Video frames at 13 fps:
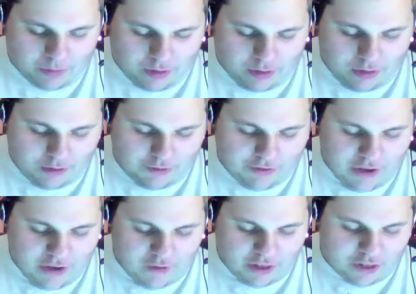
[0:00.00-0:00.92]
The
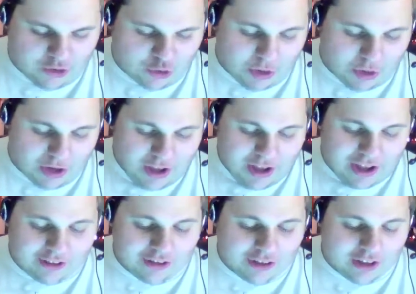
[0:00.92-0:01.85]
favor in this one
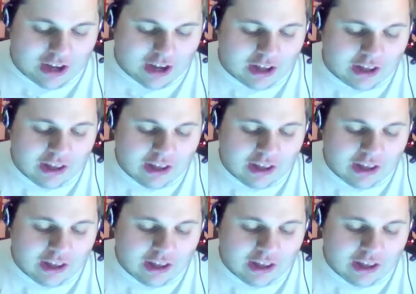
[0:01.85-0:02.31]
is the uh,